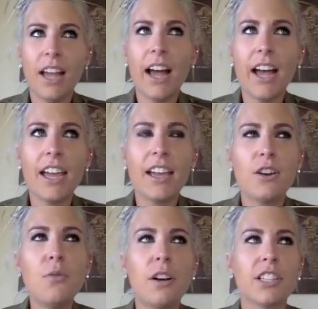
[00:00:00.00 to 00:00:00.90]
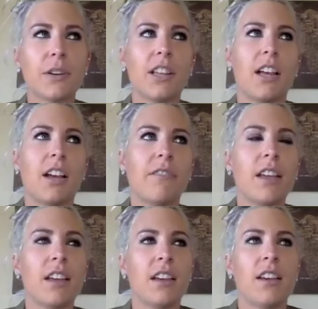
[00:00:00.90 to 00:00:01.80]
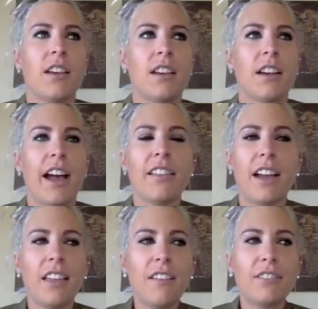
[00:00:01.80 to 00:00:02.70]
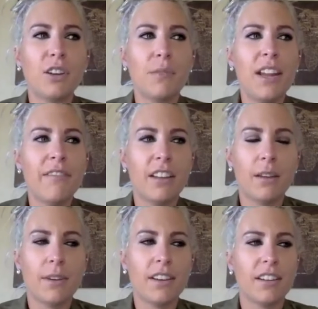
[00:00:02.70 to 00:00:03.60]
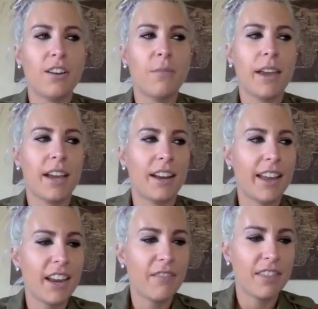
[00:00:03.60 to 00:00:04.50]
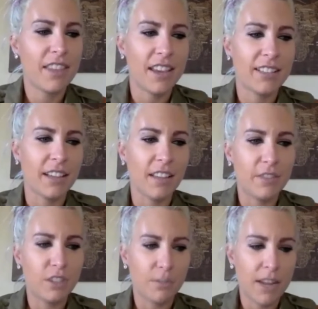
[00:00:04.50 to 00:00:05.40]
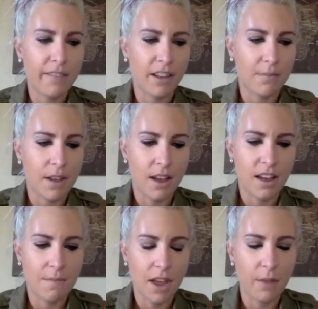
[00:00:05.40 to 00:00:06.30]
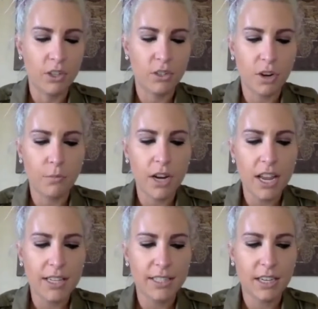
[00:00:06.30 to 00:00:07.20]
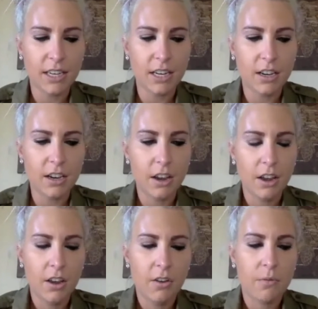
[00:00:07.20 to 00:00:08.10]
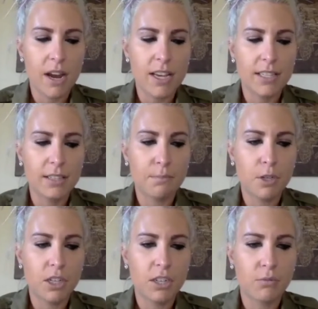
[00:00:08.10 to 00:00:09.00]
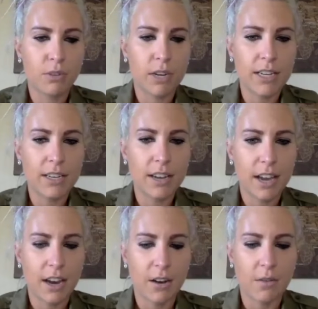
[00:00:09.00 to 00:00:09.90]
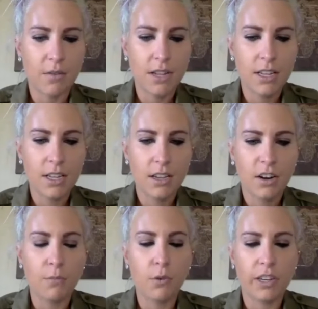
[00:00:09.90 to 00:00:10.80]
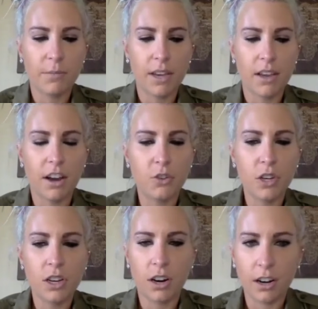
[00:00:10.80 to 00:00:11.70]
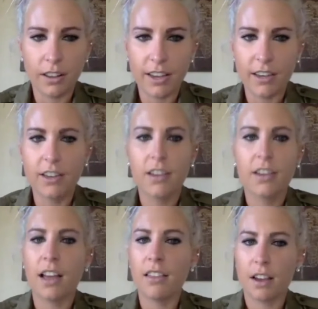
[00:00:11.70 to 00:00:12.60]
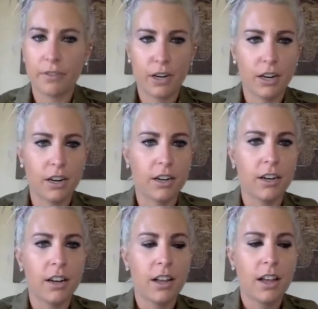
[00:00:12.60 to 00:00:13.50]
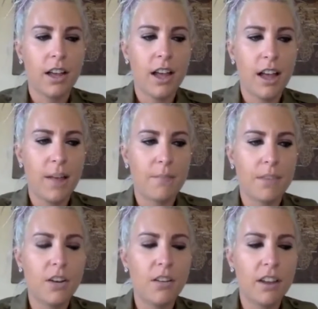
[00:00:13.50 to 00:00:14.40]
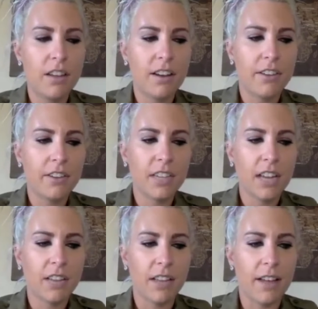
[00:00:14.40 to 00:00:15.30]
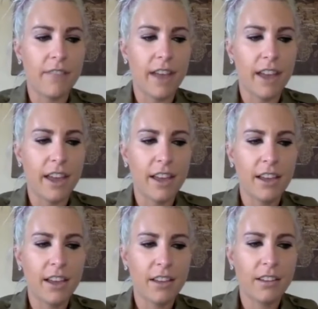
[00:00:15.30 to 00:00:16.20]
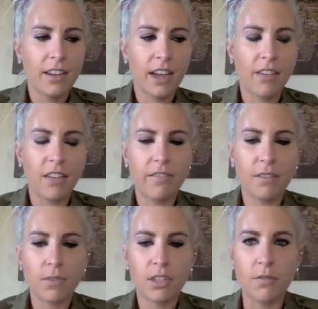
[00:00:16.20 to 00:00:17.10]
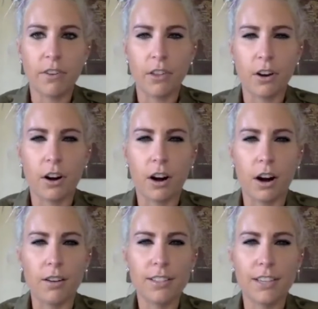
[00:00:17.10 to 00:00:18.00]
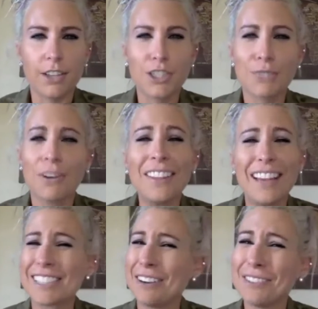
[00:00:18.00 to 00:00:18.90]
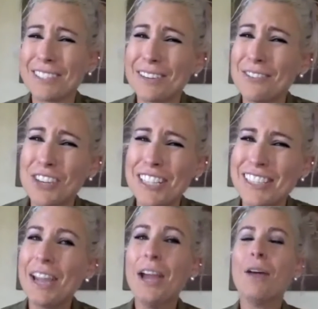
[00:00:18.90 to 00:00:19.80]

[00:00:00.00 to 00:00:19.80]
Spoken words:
Who else do I love? I love so many of them. I mean, oh man, I can't even think because I love so many of them. I'm reading a CD Rice's book right now, or I'm going to be, Audrey Carlin. I love her. A lot of the authors that I love, I love them too for their hearts, not just for, that sounds so cheesy,